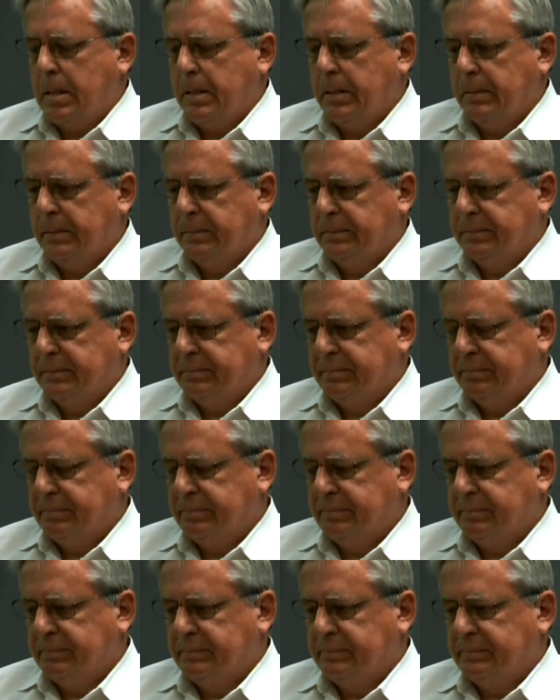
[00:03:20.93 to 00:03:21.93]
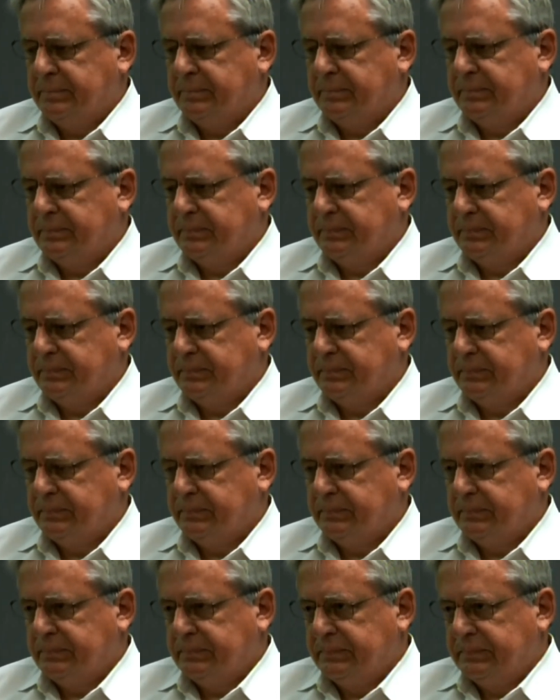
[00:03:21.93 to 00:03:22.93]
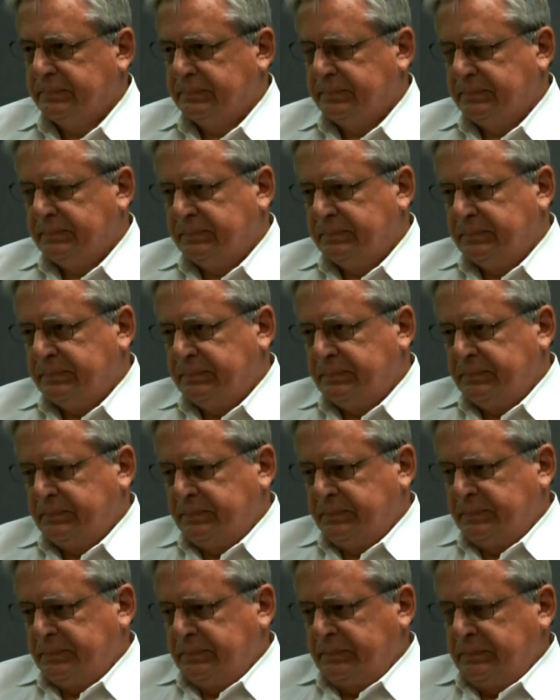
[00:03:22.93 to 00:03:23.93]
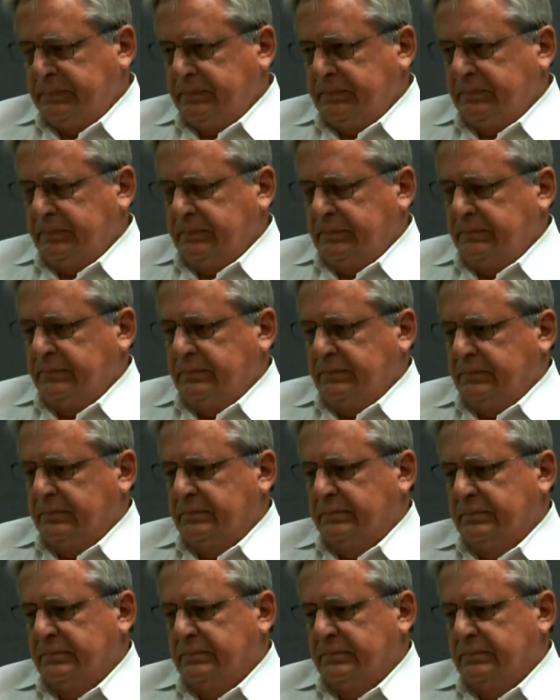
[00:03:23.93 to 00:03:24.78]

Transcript: [no speech]